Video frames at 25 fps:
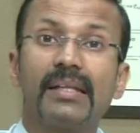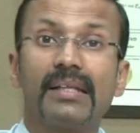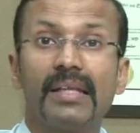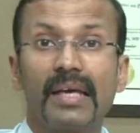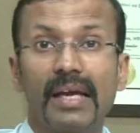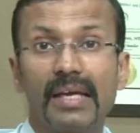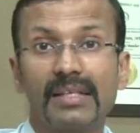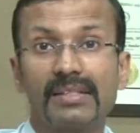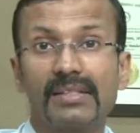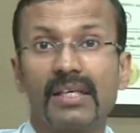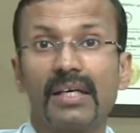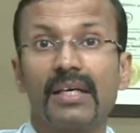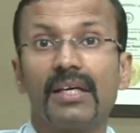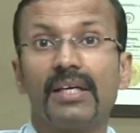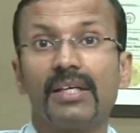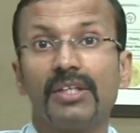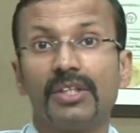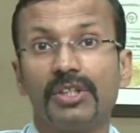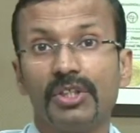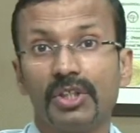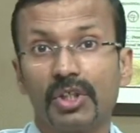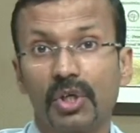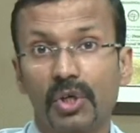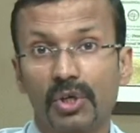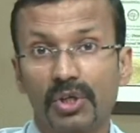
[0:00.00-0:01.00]
there is a
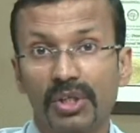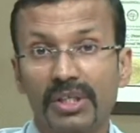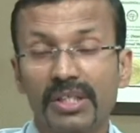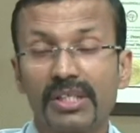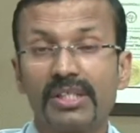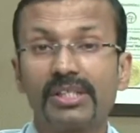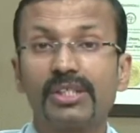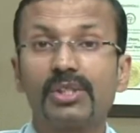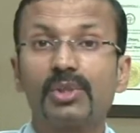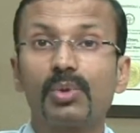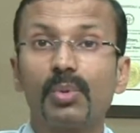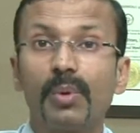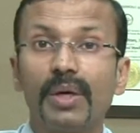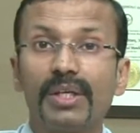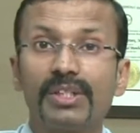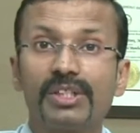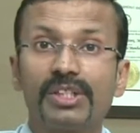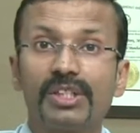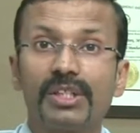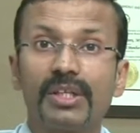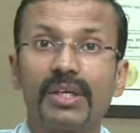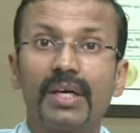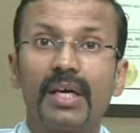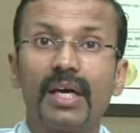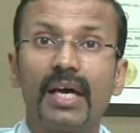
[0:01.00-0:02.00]
duodenal
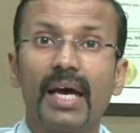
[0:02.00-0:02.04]
switch,